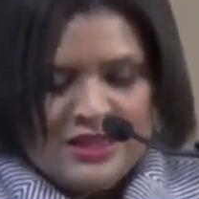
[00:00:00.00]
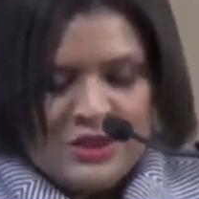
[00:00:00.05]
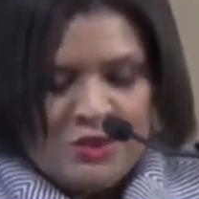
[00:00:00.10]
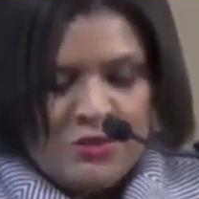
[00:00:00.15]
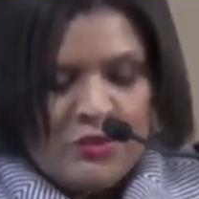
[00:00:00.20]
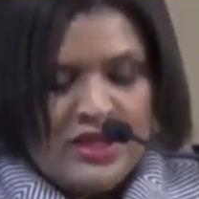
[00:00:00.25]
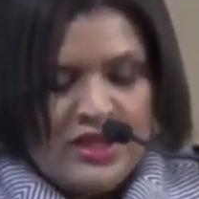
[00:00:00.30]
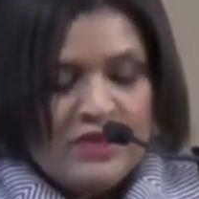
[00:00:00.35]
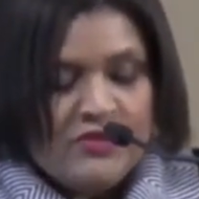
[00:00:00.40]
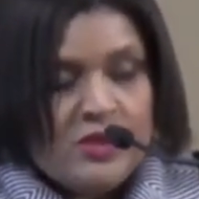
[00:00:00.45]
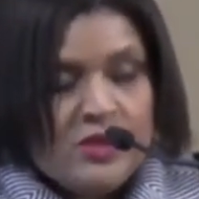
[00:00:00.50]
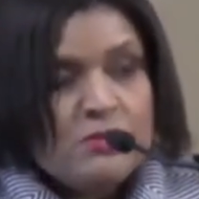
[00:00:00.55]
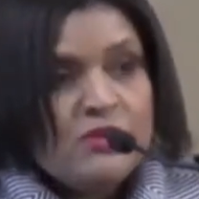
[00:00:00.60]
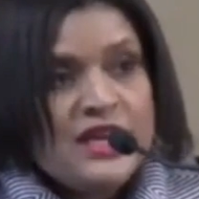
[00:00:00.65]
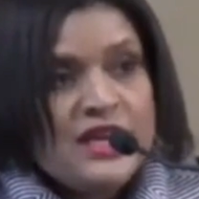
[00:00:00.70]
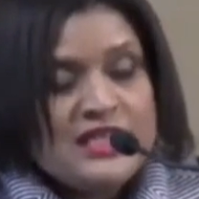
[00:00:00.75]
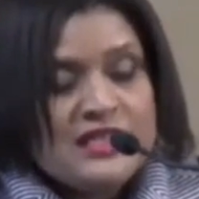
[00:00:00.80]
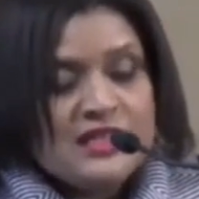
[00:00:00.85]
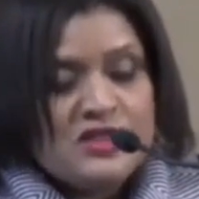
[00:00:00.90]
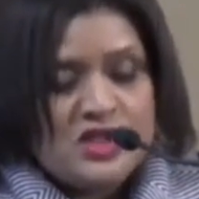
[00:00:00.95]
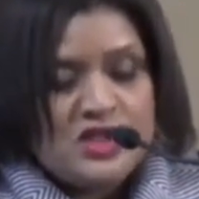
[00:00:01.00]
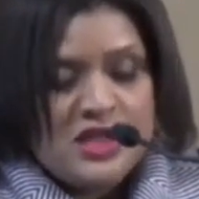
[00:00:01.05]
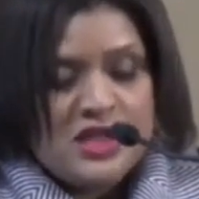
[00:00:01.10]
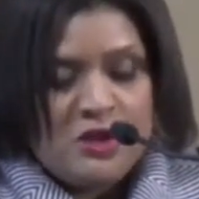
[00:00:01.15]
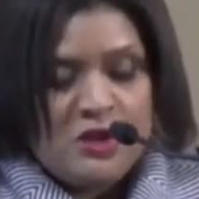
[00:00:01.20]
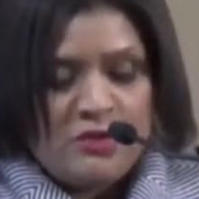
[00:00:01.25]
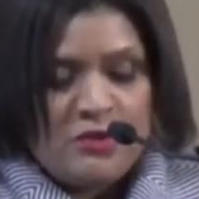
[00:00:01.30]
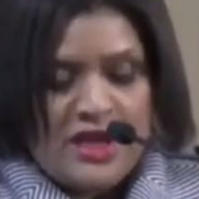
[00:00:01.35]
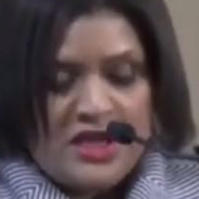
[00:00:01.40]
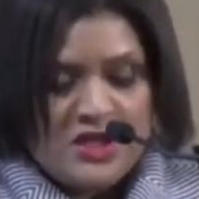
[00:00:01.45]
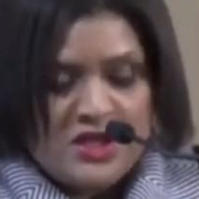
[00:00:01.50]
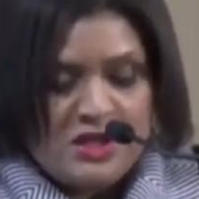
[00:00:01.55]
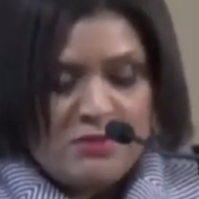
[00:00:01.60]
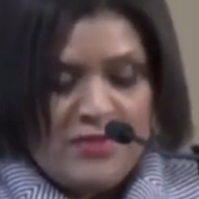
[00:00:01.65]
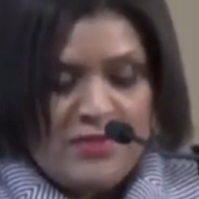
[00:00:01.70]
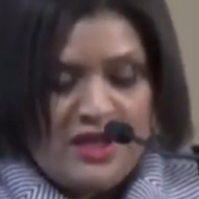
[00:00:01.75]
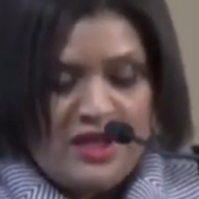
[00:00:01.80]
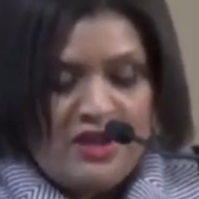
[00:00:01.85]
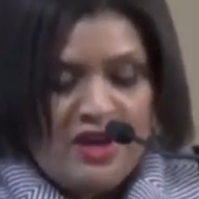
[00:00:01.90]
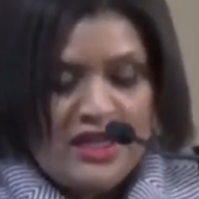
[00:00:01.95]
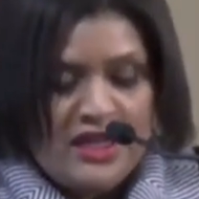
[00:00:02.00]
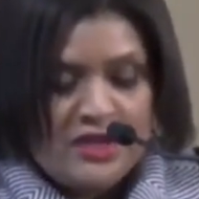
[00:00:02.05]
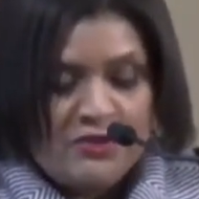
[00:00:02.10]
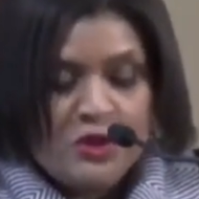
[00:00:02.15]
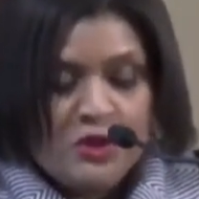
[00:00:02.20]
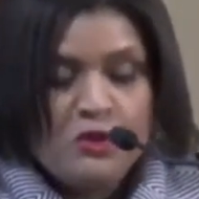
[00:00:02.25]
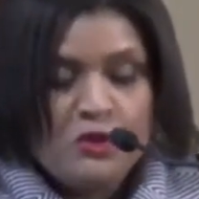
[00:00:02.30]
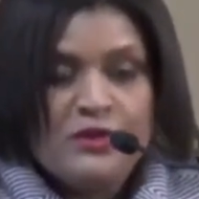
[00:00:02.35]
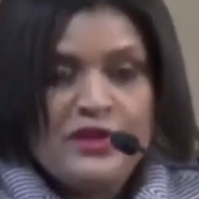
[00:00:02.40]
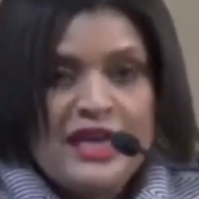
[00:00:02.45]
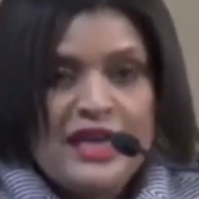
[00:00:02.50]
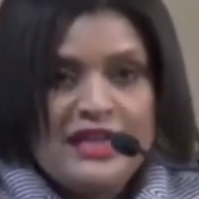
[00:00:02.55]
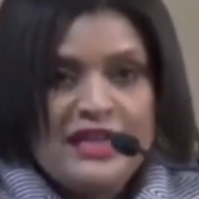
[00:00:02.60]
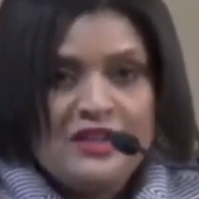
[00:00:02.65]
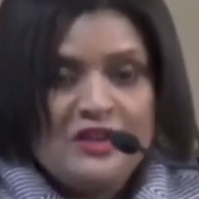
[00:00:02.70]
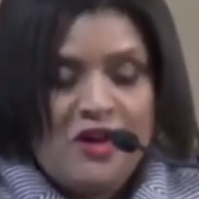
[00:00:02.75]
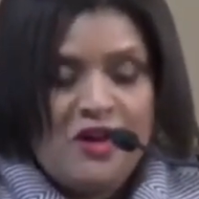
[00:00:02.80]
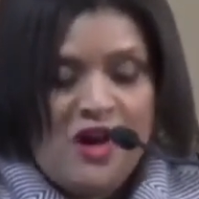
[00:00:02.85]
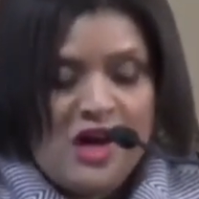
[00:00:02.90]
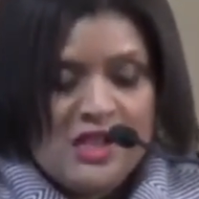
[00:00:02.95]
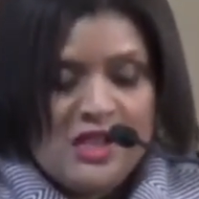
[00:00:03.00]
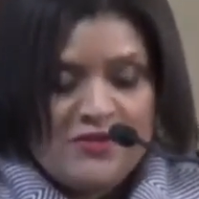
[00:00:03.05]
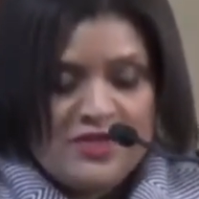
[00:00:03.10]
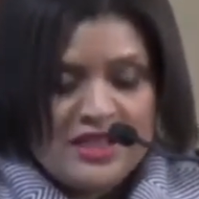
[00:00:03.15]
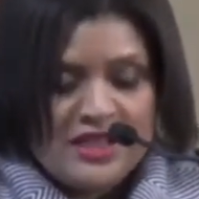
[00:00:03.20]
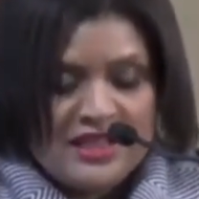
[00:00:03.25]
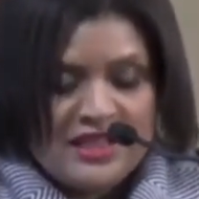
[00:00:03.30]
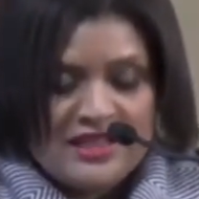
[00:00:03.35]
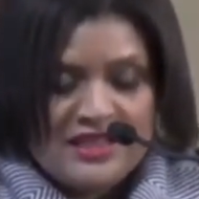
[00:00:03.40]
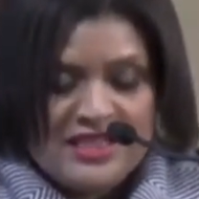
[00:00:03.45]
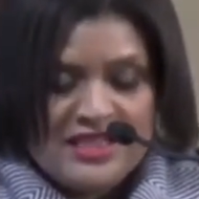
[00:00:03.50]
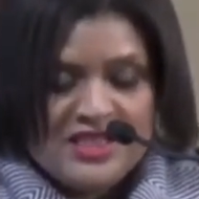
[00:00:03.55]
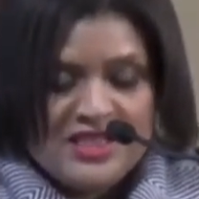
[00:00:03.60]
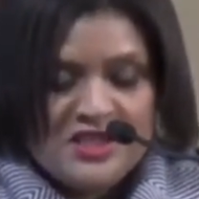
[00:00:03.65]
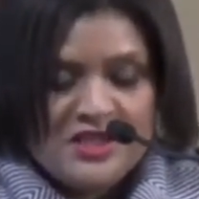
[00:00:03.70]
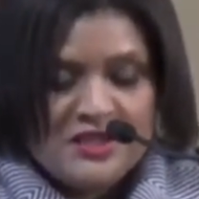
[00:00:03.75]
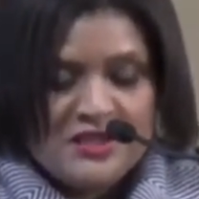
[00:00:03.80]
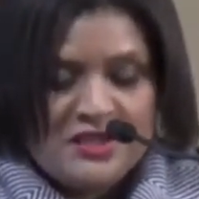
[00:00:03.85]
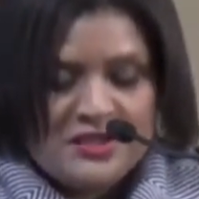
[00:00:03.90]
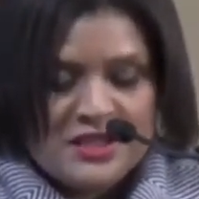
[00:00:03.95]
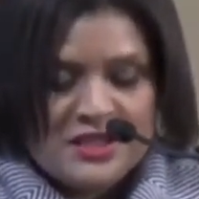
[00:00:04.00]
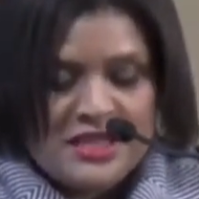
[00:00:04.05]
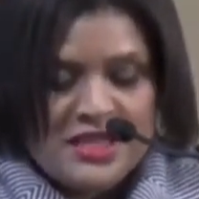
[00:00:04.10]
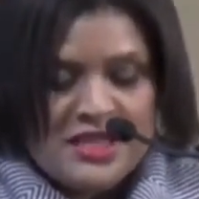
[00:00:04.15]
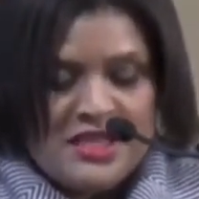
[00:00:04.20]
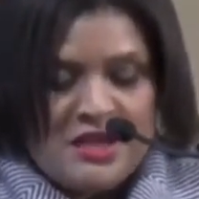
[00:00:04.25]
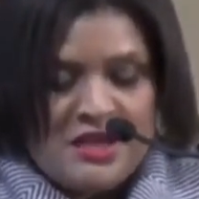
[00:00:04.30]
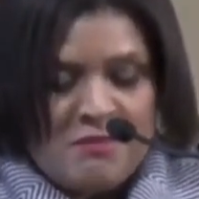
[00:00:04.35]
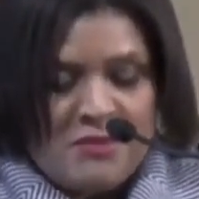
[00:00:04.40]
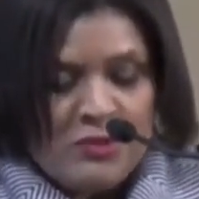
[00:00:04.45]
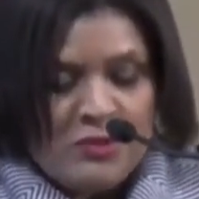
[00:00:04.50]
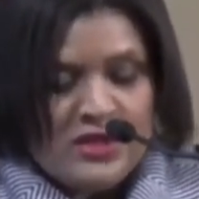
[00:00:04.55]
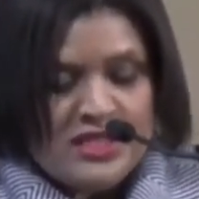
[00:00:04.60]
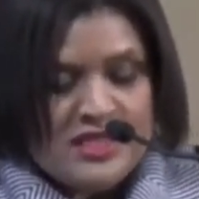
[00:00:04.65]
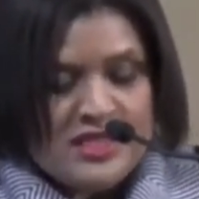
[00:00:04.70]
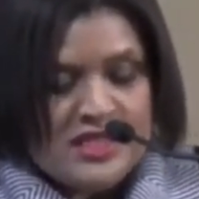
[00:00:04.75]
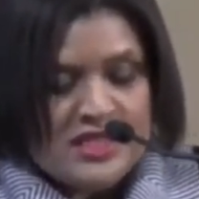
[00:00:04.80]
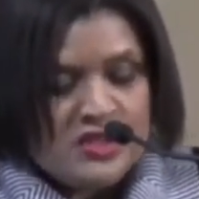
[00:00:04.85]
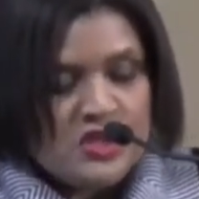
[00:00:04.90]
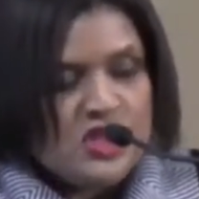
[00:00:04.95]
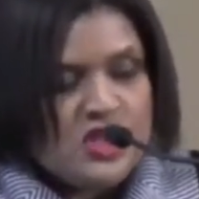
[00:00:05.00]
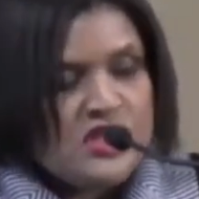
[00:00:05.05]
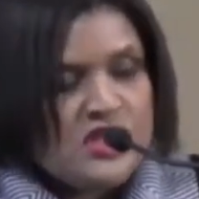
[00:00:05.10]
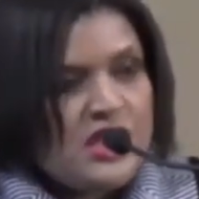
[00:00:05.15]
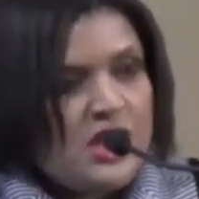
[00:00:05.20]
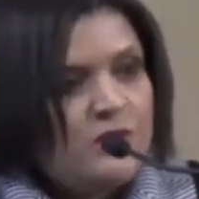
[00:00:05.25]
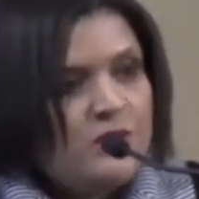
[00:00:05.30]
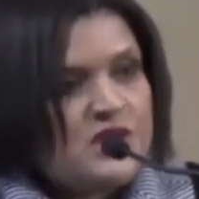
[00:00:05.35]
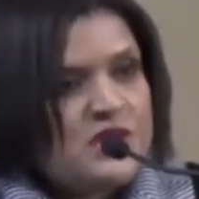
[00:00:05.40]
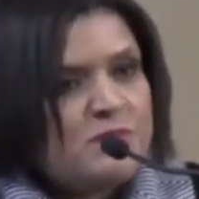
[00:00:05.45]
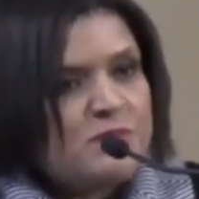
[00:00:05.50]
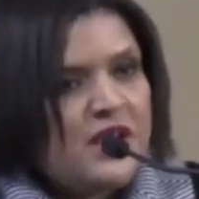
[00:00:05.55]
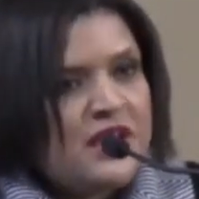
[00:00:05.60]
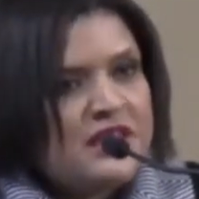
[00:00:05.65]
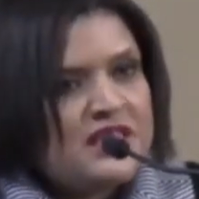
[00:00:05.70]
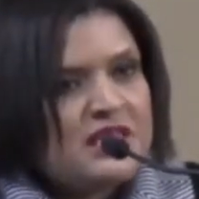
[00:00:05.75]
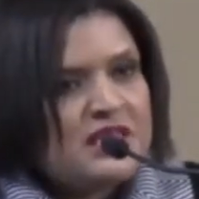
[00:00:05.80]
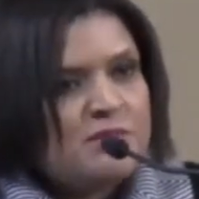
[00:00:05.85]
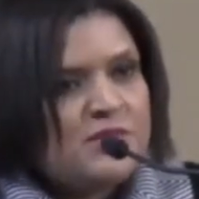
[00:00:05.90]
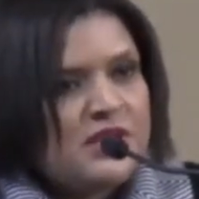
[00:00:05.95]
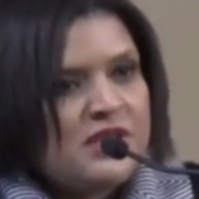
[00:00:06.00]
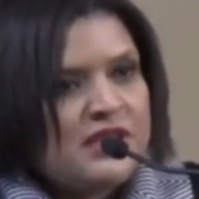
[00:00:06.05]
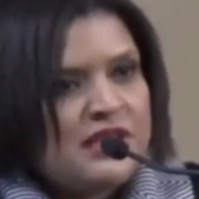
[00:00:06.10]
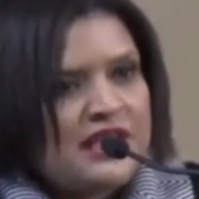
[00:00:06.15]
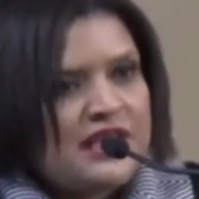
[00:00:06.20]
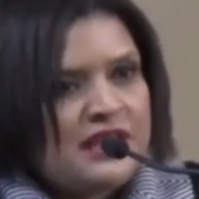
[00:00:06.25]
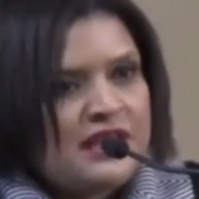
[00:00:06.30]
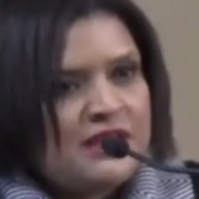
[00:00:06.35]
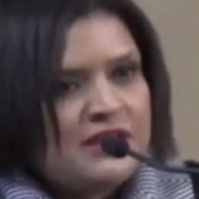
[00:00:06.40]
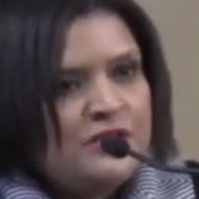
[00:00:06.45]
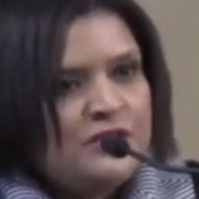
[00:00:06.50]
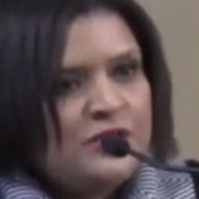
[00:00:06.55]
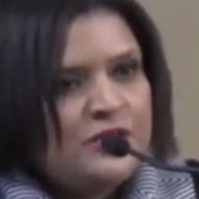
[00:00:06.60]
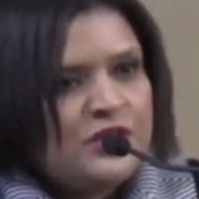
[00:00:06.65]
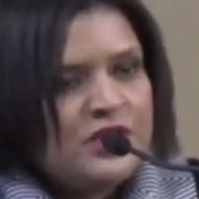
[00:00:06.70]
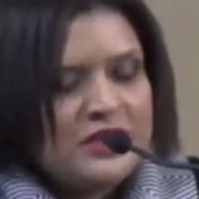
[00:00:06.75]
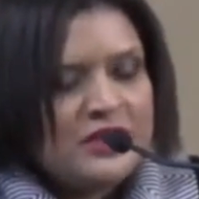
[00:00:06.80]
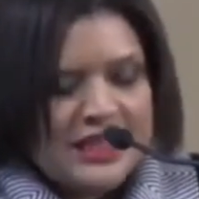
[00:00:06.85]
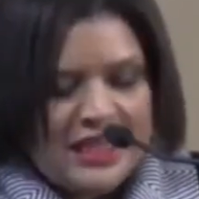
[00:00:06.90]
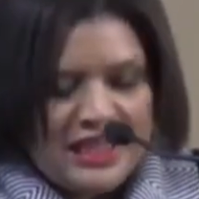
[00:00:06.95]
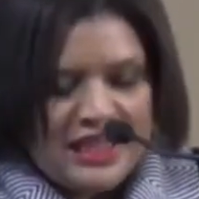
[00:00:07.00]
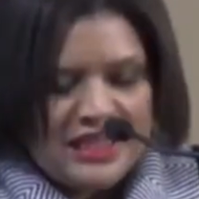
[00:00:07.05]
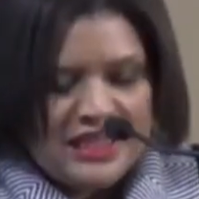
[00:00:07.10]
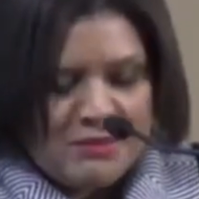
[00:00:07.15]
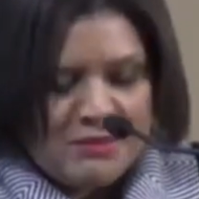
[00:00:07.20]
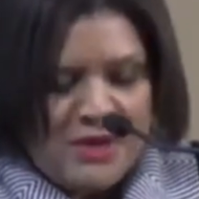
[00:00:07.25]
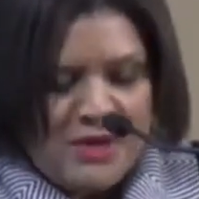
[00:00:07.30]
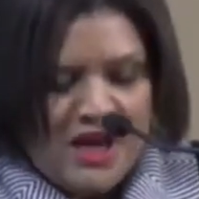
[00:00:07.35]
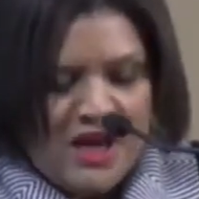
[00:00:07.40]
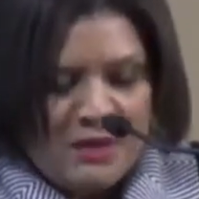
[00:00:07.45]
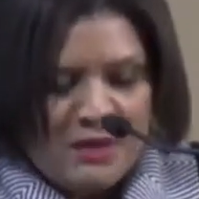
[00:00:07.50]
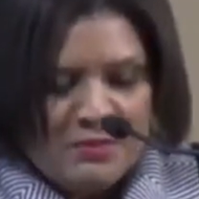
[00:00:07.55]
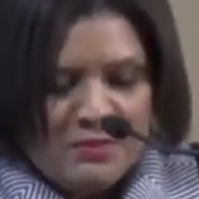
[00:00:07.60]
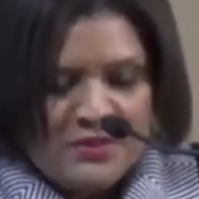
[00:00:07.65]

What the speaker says: We of the present generation may not have created all of the conditions, but we still share responsibility for cleaning them up.